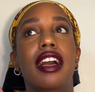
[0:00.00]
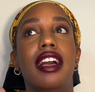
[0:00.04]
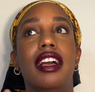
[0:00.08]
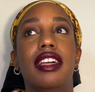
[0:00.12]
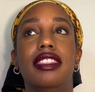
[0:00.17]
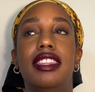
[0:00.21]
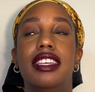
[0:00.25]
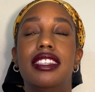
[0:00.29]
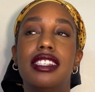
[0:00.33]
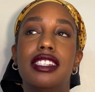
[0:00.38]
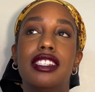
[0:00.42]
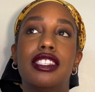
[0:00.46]

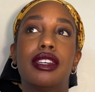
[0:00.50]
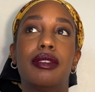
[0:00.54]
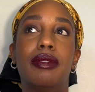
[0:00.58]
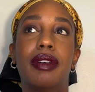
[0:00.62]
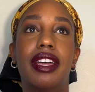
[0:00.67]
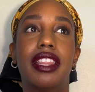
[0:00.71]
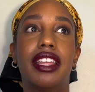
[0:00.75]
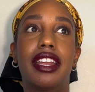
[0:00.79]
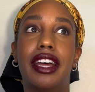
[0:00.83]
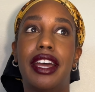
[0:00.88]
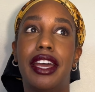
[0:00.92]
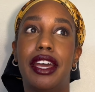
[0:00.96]
This is the way
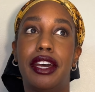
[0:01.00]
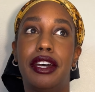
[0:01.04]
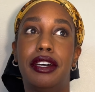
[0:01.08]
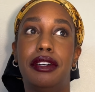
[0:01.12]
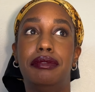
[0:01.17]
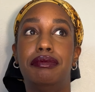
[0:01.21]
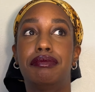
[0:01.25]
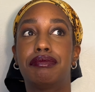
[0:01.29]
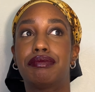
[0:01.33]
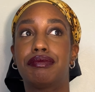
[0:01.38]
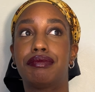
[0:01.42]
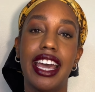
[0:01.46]
that I
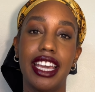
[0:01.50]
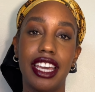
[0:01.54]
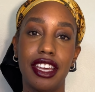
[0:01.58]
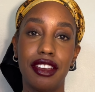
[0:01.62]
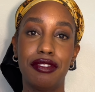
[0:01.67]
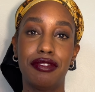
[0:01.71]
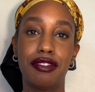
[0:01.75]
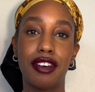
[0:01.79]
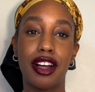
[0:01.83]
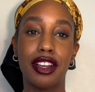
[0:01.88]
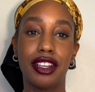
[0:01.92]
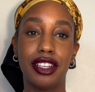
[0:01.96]
am. I can
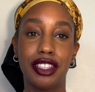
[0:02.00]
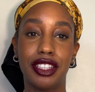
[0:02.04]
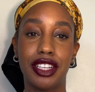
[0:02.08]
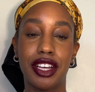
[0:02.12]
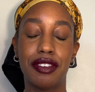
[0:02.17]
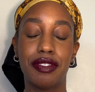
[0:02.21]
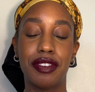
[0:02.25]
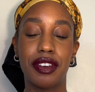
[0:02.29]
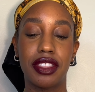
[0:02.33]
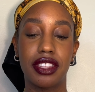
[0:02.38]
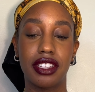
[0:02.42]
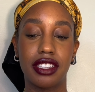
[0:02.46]
fall in
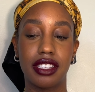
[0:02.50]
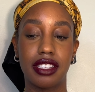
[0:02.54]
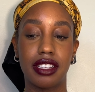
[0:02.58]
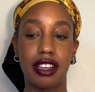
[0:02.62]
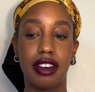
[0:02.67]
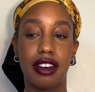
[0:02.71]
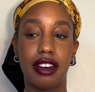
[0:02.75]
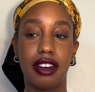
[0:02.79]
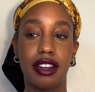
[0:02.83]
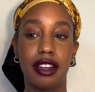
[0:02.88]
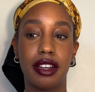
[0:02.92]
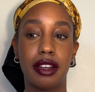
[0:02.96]
love with a
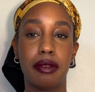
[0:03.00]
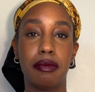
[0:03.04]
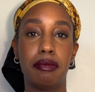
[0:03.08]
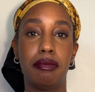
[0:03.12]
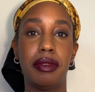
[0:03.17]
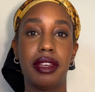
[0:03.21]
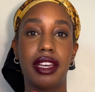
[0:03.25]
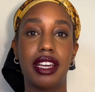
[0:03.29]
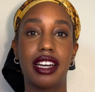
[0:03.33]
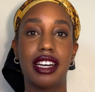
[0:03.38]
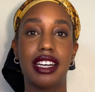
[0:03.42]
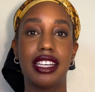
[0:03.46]
song
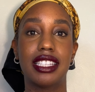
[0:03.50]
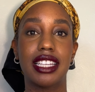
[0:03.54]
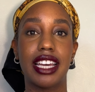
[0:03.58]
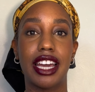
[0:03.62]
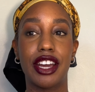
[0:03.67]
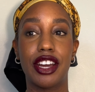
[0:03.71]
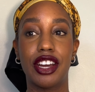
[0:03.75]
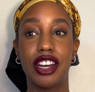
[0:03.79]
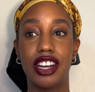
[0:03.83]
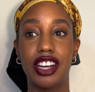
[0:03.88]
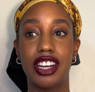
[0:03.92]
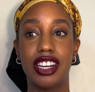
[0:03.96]
because I
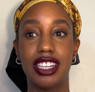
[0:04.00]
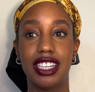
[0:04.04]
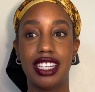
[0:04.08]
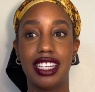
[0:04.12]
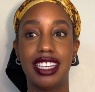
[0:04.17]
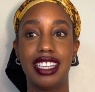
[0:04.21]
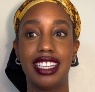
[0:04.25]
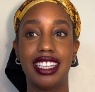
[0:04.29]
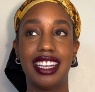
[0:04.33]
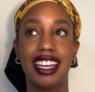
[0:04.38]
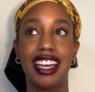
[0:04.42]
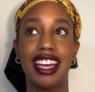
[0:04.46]
heard
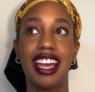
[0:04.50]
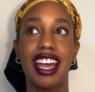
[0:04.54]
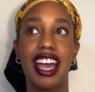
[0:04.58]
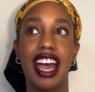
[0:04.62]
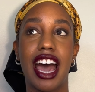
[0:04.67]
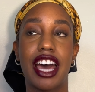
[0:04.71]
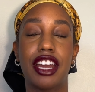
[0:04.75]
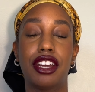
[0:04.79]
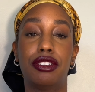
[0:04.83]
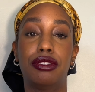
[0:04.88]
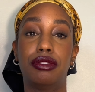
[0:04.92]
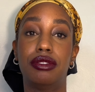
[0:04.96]
it
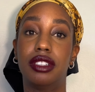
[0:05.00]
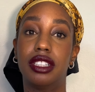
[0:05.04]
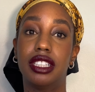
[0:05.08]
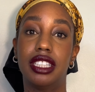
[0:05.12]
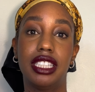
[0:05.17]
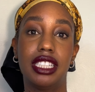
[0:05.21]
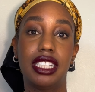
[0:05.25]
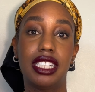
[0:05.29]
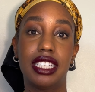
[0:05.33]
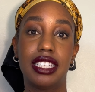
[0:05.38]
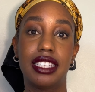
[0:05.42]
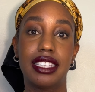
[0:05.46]
at a really
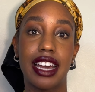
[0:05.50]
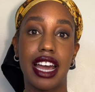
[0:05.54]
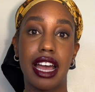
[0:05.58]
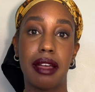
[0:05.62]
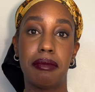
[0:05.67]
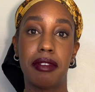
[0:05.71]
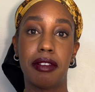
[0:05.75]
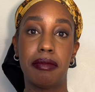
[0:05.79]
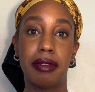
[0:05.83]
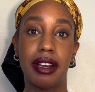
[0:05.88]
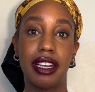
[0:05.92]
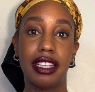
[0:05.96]
good time
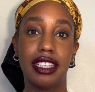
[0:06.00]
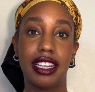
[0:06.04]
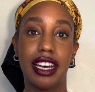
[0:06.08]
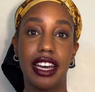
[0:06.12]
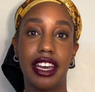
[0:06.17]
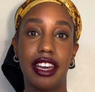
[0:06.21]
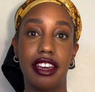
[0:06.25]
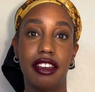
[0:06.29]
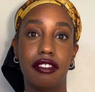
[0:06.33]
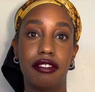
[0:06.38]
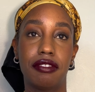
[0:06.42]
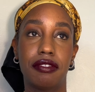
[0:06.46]
of my
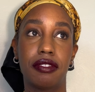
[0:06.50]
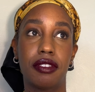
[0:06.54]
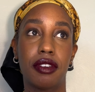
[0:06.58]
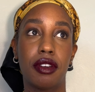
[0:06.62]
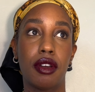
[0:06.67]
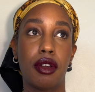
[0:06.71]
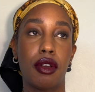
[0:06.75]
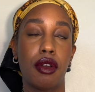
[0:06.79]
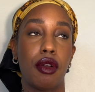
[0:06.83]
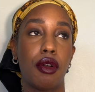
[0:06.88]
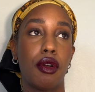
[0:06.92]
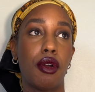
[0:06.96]
life,
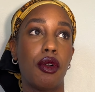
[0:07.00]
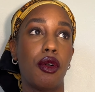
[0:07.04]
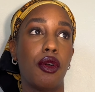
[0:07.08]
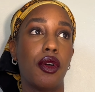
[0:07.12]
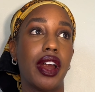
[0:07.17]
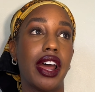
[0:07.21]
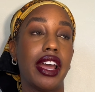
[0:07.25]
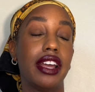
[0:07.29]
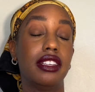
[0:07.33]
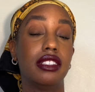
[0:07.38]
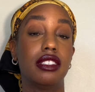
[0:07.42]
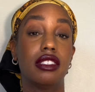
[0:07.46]
or
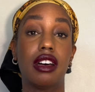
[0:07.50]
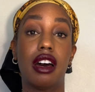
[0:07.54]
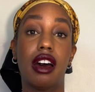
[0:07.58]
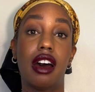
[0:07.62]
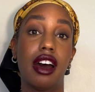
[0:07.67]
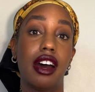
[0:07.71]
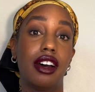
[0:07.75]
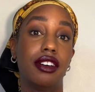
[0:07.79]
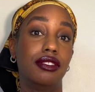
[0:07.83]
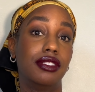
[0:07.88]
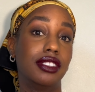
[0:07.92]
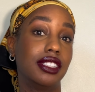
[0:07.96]
I saw
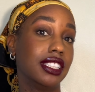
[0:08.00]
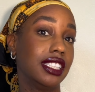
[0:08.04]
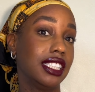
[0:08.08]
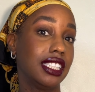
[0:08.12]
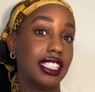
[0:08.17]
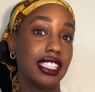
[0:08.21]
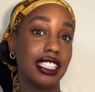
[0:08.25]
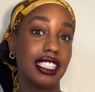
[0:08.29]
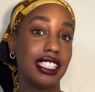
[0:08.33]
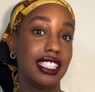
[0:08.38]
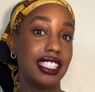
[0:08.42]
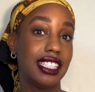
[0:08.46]
a really
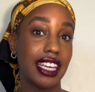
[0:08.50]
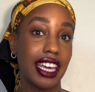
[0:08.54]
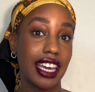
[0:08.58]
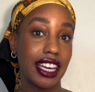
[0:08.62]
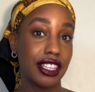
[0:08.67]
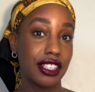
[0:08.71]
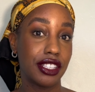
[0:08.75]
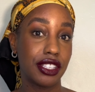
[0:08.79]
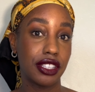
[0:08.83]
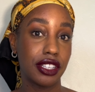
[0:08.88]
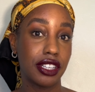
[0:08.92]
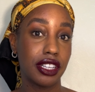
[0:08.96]
good
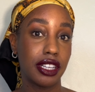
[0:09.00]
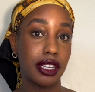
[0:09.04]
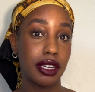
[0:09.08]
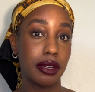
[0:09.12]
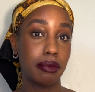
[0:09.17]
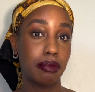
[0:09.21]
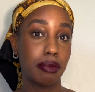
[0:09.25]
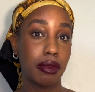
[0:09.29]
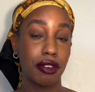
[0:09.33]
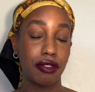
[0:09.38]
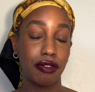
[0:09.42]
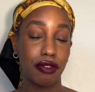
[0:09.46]

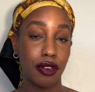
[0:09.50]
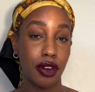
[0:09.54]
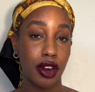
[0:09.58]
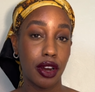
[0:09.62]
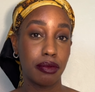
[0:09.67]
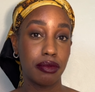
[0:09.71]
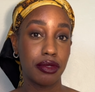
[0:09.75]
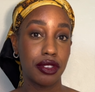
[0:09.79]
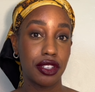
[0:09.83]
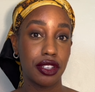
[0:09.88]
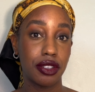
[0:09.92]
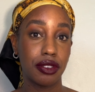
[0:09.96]
dancer
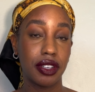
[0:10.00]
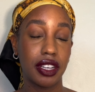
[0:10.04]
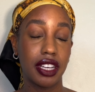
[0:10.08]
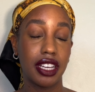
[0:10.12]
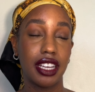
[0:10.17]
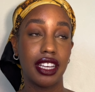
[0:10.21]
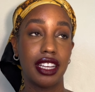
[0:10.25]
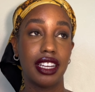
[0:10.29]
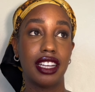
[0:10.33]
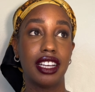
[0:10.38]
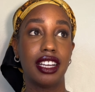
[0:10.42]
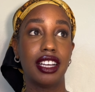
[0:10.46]
perform to
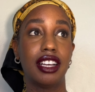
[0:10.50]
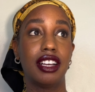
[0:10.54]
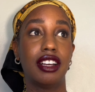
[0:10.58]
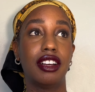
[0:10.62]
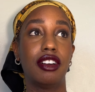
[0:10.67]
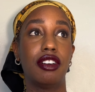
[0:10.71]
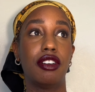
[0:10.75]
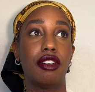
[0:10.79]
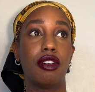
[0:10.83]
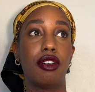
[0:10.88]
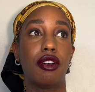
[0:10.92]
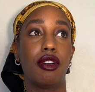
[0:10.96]
it,
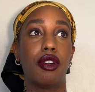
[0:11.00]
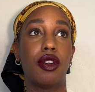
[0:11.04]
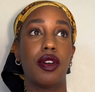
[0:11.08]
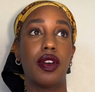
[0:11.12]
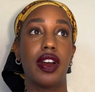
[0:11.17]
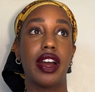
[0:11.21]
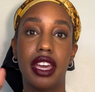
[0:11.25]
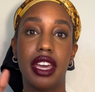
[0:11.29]
or